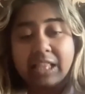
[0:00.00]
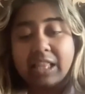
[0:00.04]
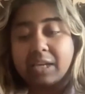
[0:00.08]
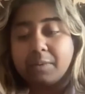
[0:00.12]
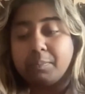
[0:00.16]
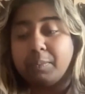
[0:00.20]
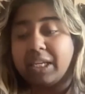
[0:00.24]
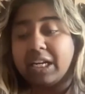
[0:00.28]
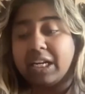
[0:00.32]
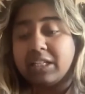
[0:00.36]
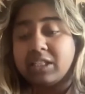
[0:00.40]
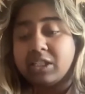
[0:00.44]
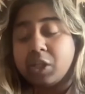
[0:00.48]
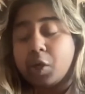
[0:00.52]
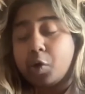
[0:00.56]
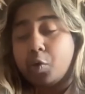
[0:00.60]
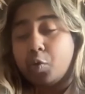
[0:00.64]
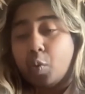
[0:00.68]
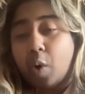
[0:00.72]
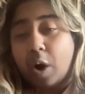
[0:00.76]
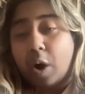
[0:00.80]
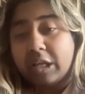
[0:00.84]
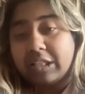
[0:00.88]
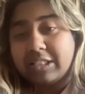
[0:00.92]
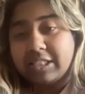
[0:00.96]
Like Mina still
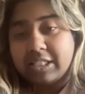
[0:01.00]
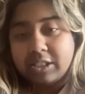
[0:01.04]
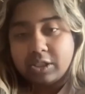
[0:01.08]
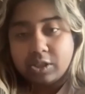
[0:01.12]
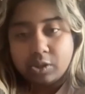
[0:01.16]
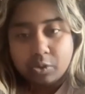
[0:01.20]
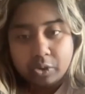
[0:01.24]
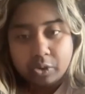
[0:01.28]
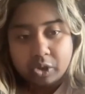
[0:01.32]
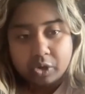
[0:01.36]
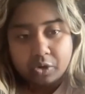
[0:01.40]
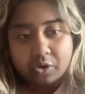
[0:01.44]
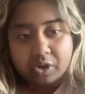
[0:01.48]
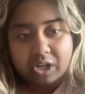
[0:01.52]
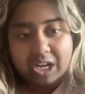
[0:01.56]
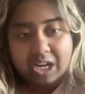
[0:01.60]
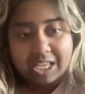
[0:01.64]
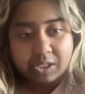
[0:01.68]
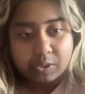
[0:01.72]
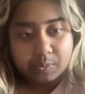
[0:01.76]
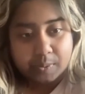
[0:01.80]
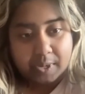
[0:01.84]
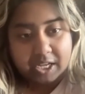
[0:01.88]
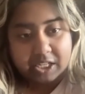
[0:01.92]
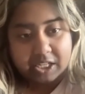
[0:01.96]
wants it to a degree
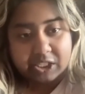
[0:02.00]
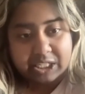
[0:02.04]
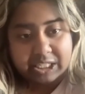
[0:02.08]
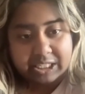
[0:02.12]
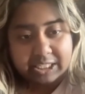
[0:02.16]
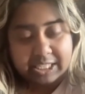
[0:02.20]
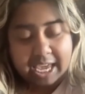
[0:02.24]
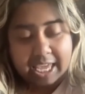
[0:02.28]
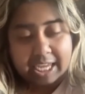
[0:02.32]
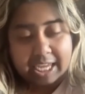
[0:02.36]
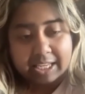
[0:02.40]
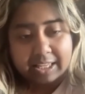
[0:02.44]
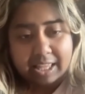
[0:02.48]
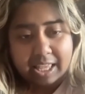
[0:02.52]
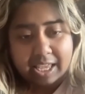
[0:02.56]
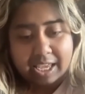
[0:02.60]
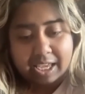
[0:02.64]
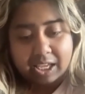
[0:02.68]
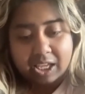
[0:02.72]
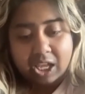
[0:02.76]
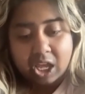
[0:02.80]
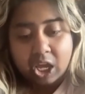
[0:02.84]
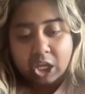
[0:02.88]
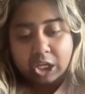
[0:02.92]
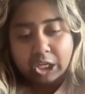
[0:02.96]
as well. She's kind of
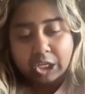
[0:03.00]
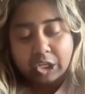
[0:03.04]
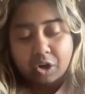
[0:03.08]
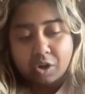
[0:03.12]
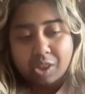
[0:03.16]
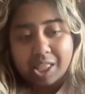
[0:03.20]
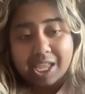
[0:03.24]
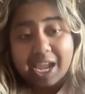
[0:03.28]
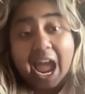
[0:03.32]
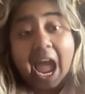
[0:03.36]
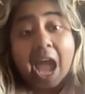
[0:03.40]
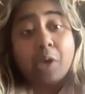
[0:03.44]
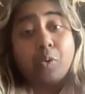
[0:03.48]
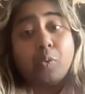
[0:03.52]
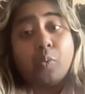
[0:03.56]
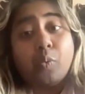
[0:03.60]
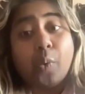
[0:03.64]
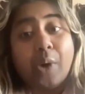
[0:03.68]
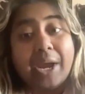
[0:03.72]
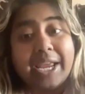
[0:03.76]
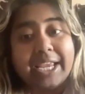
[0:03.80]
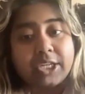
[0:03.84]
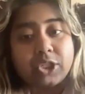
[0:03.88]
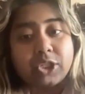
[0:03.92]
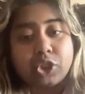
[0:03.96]
like, you know, like, I
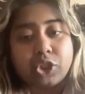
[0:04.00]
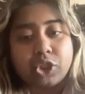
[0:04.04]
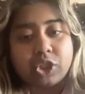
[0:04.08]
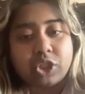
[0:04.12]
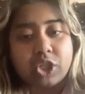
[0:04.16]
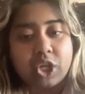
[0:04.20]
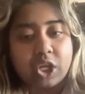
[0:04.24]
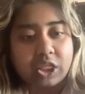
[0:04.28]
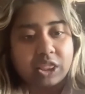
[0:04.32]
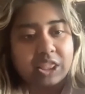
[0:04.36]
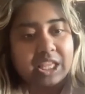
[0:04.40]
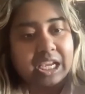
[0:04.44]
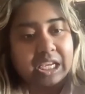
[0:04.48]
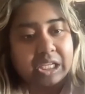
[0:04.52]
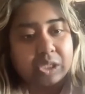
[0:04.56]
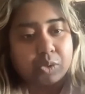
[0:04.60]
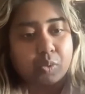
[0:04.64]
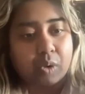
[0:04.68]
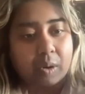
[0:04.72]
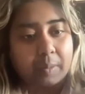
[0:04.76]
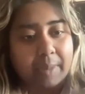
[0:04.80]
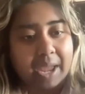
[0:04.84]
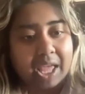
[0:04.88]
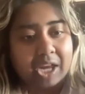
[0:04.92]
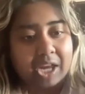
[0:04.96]
wish things
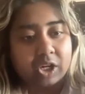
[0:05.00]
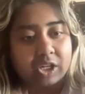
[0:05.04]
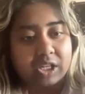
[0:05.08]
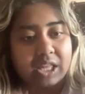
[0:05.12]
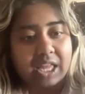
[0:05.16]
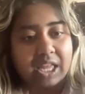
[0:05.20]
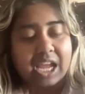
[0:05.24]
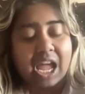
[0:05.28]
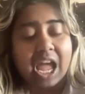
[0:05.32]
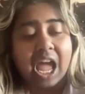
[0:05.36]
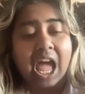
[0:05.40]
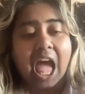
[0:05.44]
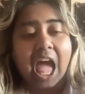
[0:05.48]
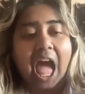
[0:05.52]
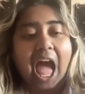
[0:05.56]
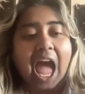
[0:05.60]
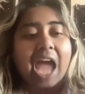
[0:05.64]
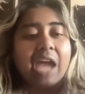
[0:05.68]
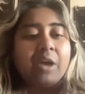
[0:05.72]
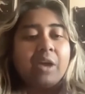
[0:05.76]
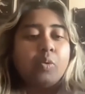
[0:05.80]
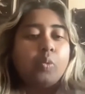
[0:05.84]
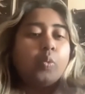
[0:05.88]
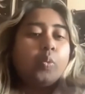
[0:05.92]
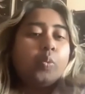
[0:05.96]
were better. Like,
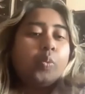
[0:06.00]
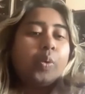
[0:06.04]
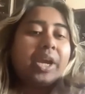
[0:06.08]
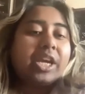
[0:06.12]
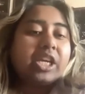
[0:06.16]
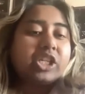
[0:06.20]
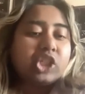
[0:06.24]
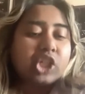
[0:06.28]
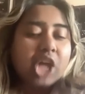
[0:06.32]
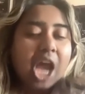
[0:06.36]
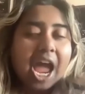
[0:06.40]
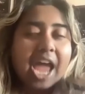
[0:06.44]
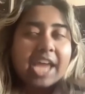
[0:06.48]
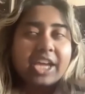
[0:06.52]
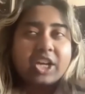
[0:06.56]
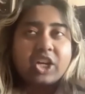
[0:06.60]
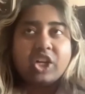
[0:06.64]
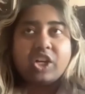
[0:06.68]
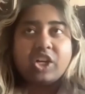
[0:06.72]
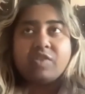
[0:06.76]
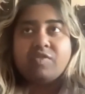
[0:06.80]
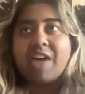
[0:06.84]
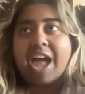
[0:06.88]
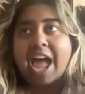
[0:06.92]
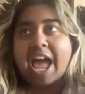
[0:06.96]
I wish I could
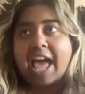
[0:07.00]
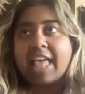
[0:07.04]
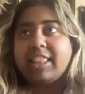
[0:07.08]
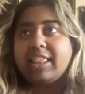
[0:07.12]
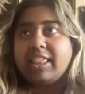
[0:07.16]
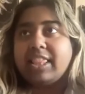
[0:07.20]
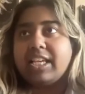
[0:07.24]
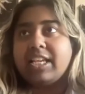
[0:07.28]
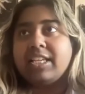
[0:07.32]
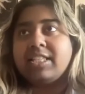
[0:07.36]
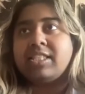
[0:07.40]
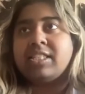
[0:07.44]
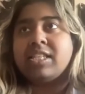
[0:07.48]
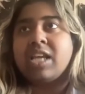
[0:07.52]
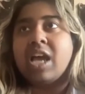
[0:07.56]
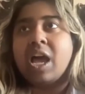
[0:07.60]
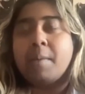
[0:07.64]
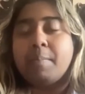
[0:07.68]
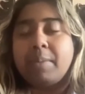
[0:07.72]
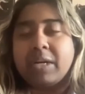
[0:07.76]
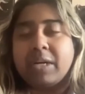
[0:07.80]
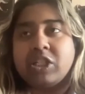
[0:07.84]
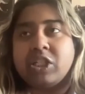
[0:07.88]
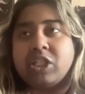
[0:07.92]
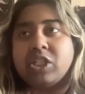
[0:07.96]
have had this.
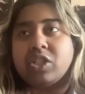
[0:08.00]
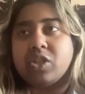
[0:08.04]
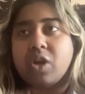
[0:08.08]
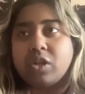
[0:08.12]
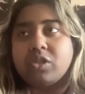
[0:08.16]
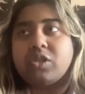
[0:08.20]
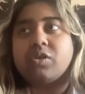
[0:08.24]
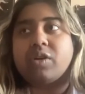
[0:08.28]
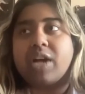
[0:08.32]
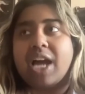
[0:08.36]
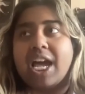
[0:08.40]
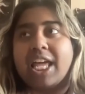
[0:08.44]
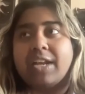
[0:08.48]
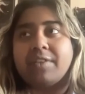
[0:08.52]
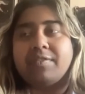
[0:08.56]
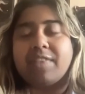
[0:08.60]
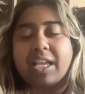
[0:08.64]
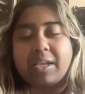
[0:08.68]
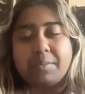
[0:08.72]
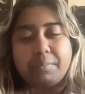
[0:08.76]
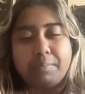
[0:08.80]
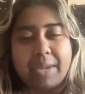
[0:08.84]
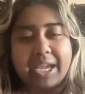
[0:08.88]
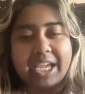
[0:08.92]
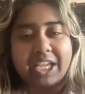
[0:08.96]
But she's also kind of
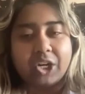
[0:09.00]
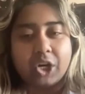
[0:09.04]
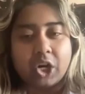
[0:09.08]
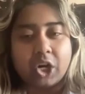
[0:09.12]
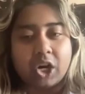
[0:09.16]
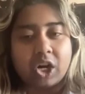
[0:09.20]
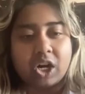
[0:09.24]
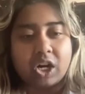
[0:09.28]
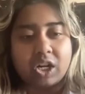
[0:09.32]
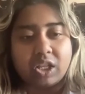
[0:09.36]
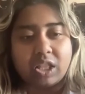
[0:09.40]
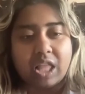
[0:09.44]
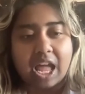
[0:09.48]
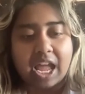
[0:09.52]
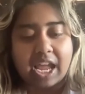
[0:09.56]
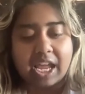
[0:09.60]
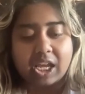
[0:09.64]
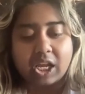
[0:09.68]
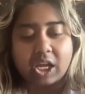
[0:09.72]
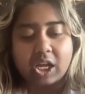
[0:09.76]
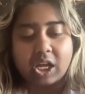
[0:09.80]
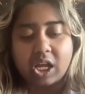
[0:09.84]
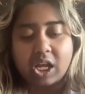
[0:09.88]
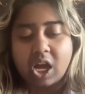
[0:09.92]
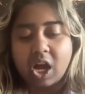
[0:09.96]
like made her like
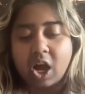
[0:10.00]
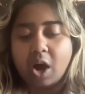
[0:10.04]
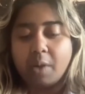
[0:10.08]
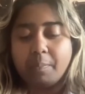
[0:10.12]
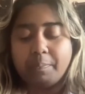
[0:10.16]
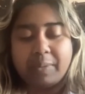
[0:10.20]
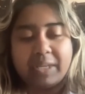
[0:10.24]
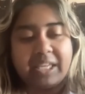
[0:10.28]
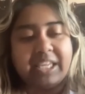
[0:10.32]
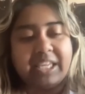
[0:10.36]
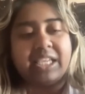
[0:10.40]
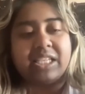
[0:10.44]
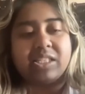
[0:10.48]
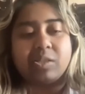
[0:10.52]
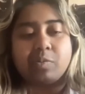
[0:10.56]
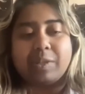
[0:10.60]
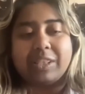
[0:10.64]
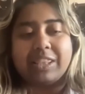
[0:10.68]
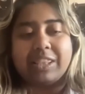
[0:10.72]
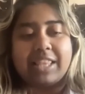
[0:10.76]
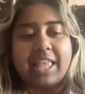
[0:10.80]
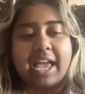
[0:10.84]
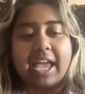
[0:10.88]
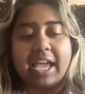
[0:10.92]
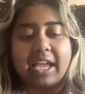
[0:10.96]
peace
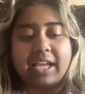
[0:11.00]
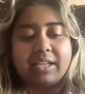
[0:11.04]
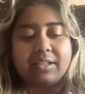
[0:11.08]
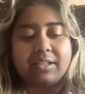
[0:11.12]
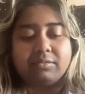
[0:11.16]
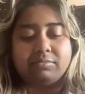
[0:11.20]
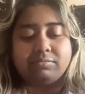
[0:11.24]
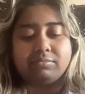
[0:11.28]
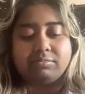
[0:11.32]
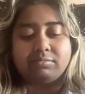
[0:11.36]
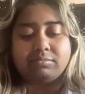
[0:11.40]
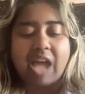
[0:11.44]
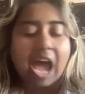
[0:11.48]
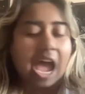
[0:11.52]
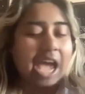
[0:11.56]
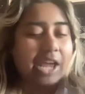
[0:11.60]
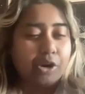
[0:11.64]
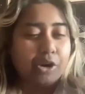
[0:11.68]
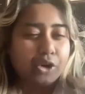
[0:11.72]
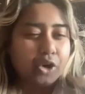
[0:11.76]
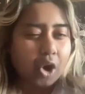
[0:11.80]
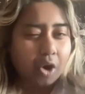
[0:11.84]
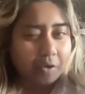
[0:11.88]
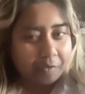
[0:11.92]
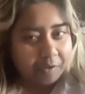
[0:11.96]
with like, I
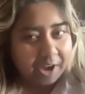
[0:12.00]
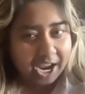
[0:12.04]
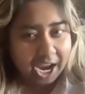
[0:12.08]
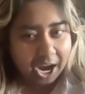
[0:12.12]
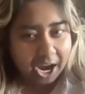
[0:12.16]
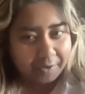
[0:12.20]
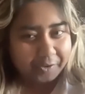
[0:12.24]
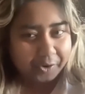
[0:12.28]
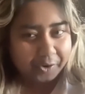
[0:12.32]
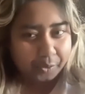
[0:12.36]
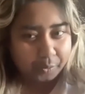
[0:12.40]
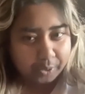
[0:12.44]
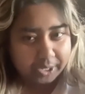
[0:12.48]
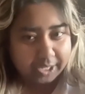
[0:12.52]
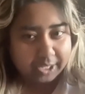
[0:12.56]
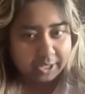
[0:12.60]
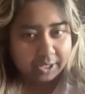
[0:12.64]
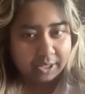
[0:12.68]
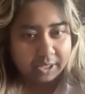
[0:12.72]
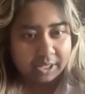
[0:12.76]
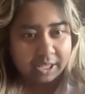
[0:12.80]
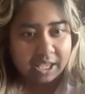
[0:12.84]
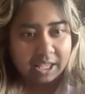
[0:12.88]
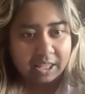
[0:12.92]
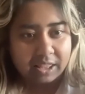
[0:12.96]
don't know if I ever will.
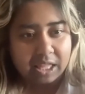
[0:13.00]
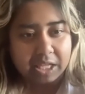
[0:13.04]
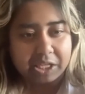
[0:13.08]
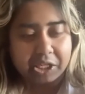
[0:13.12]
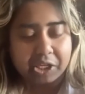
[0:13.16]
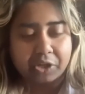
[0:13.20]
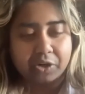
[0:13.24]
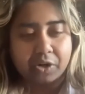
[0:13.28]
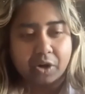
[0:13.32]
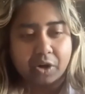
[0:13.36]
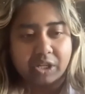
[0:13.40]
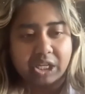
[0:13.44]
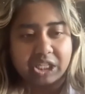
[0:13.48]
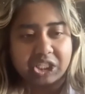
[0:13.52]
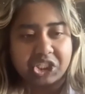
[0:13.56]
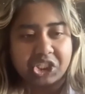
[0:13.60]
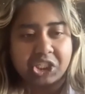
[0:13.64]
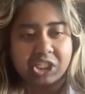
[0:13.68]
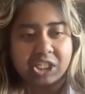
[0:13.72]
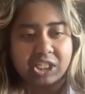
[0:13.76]
Like, you know, like she